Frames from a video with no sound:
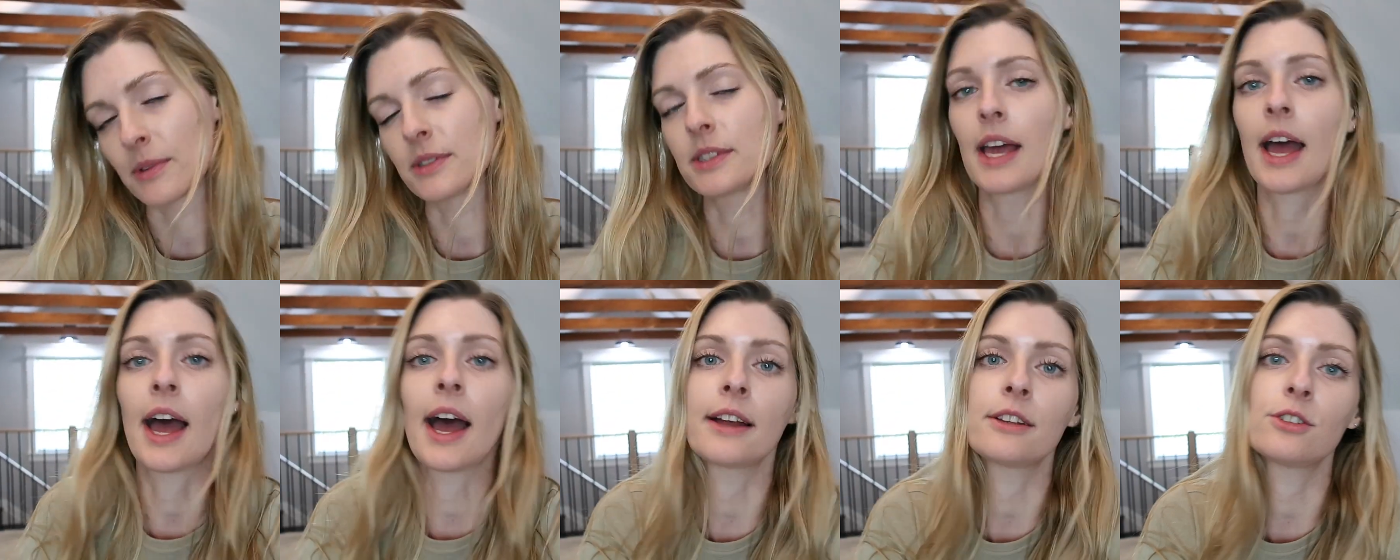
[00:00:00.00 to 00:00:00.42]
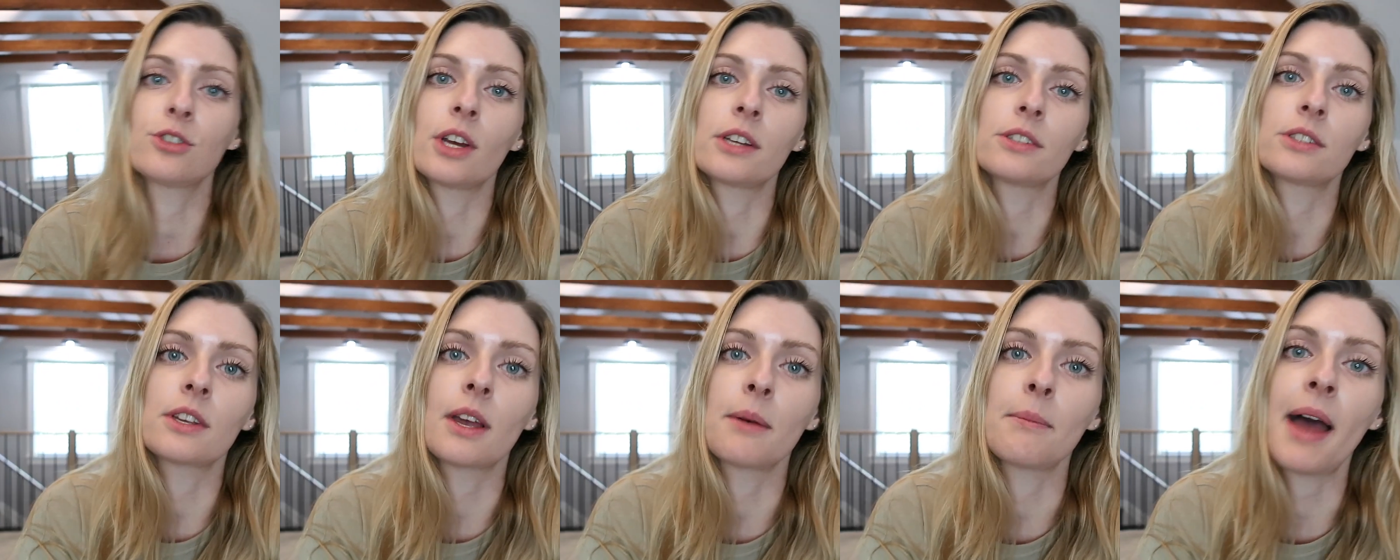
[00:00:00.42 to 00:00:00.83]
It's at
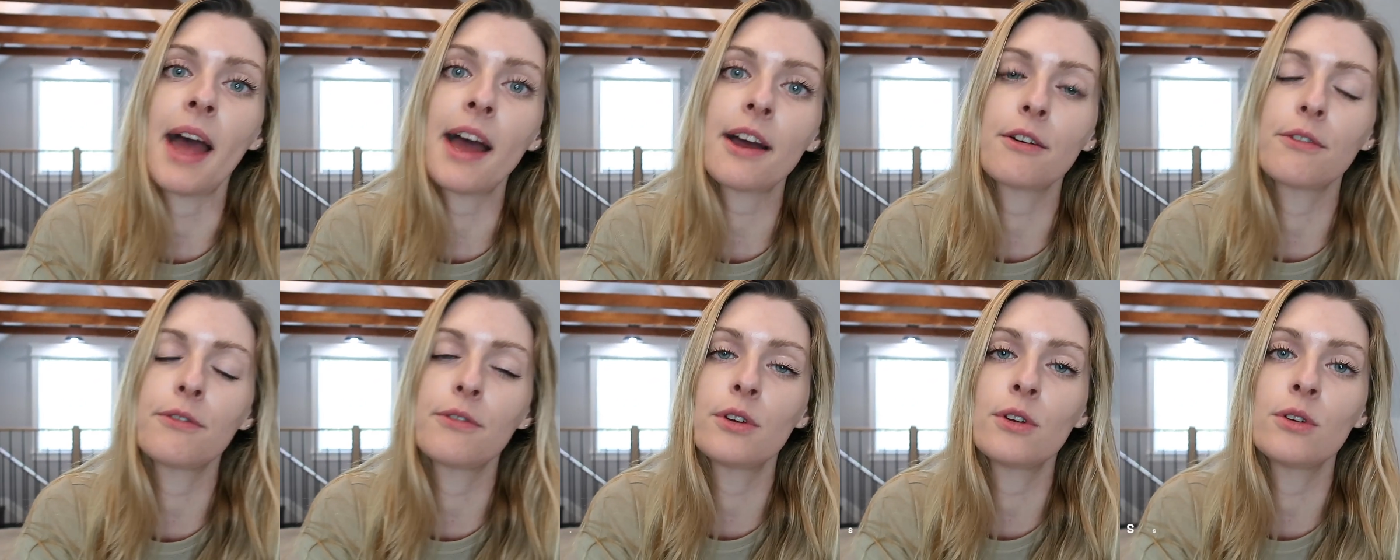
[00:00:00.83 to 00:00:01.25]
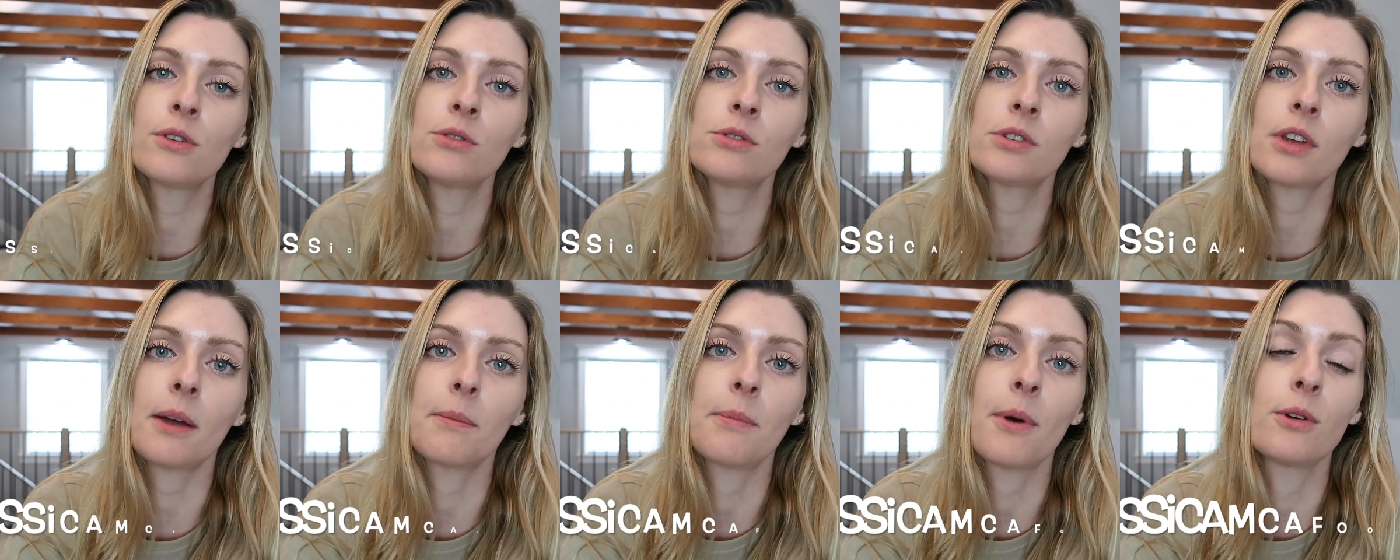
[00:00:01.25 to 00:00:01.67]
Jessica
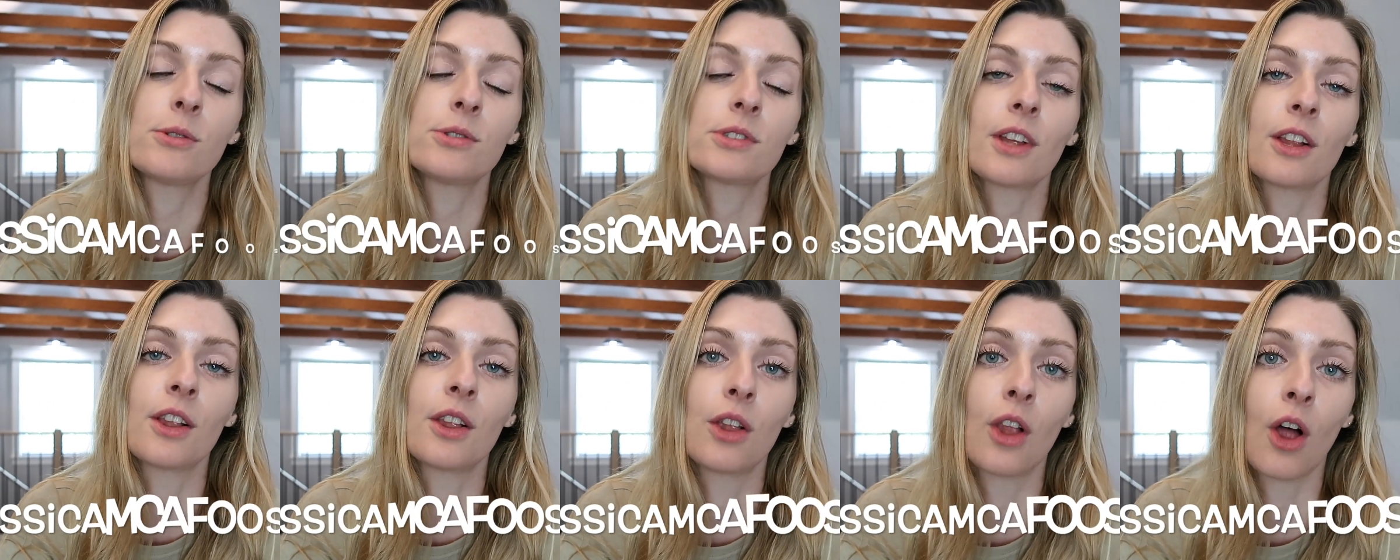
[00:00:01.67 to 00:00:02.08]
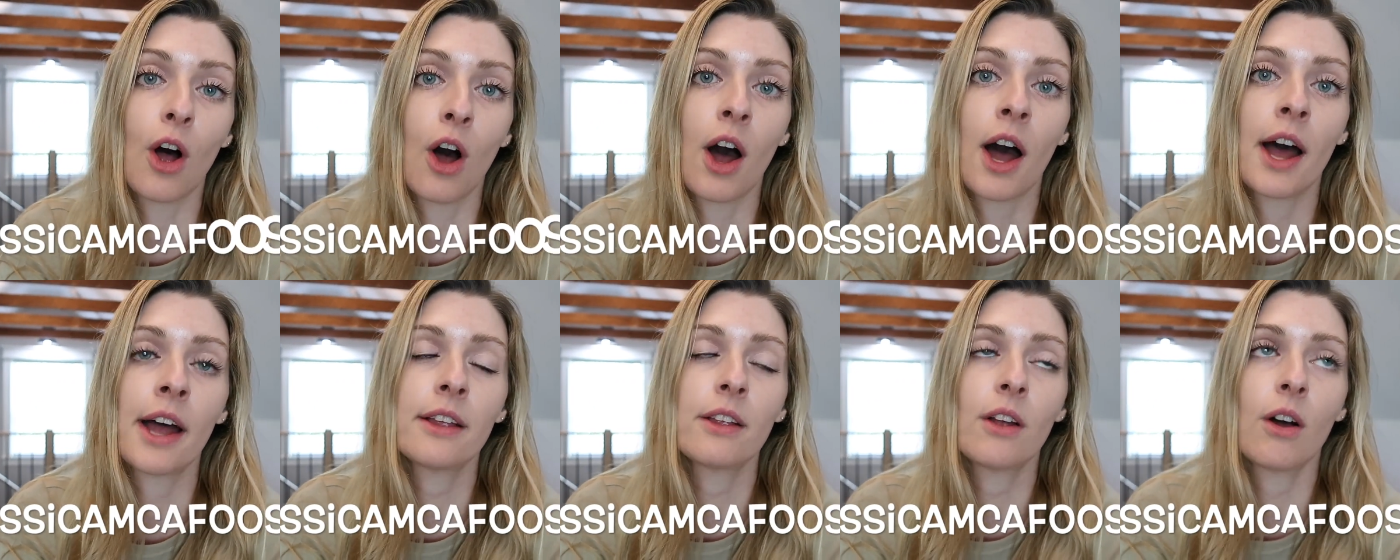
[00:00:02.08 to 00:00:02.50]
McAfoose. I post a
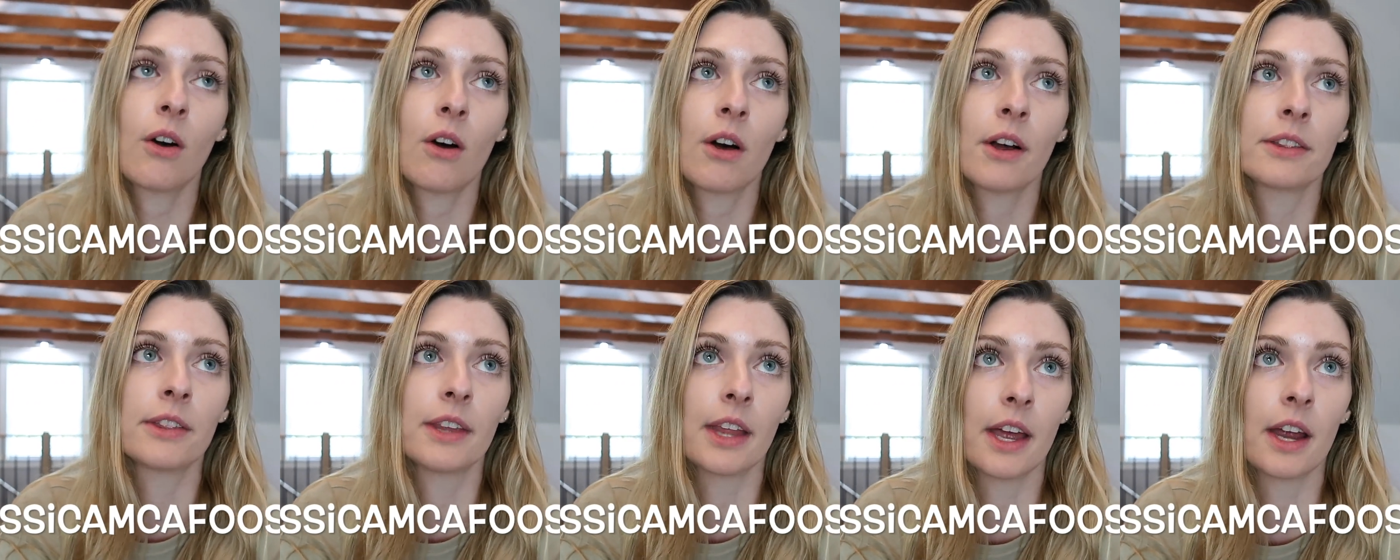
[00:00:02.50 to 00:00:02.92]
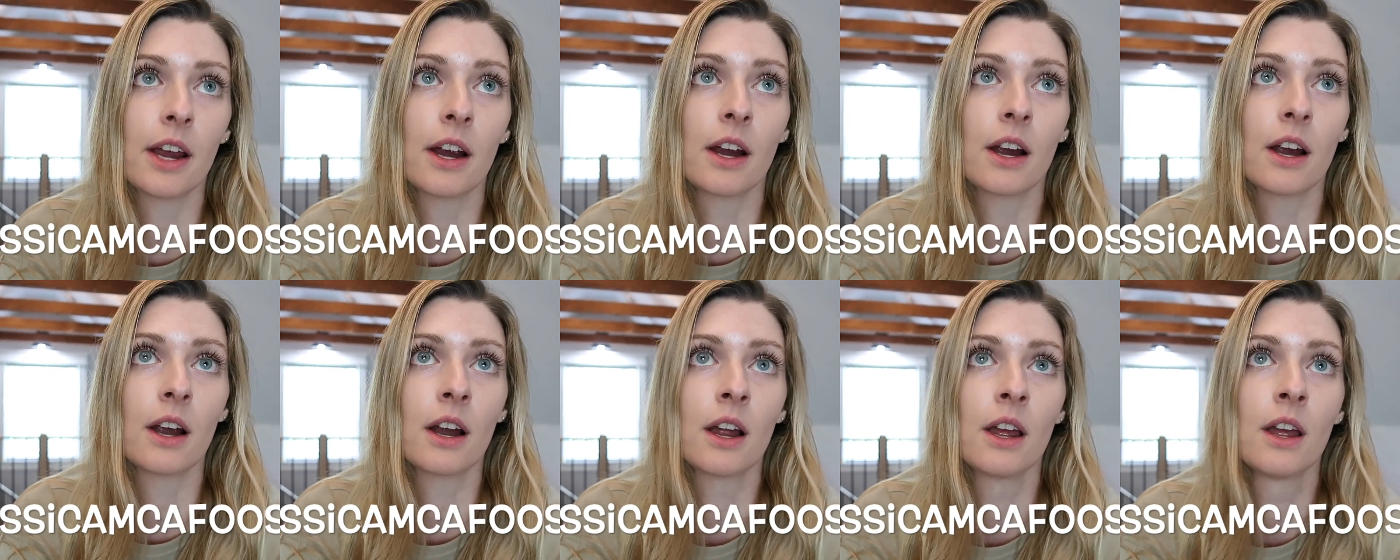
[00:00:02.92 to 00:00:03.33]
lot on
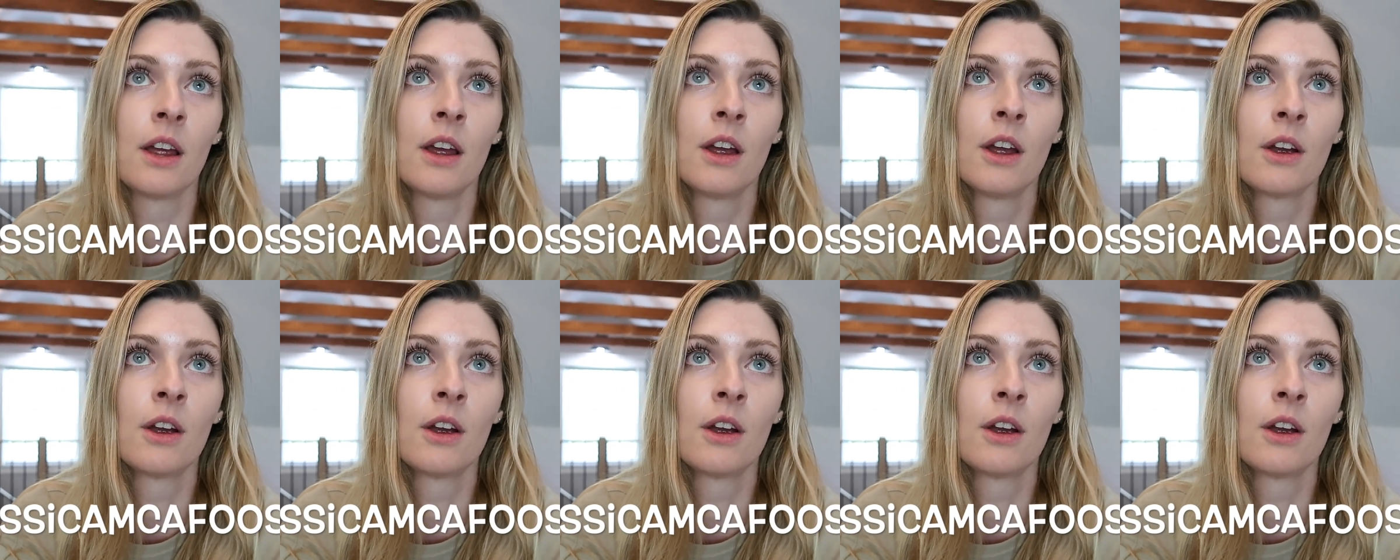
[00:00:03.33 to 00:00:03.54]
there,